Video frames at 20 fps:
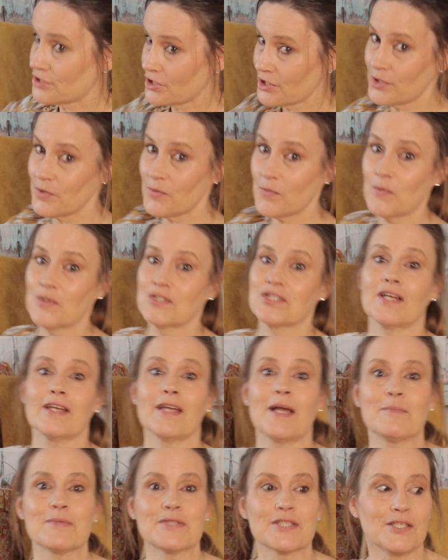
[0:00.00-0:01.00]
two, which I
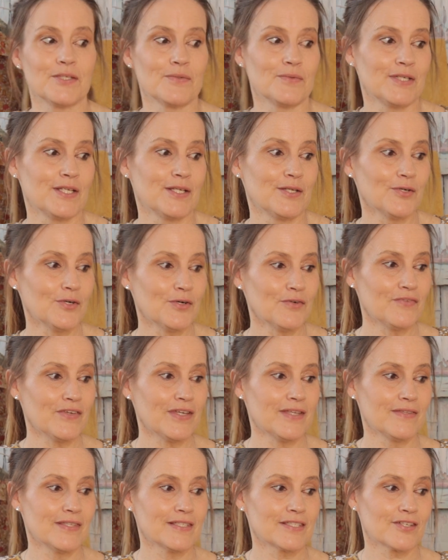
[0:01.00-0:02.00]
absolutely love
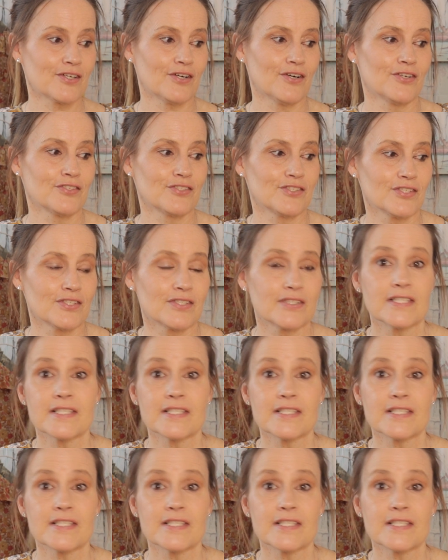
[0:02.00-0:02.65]
in this gorgeous.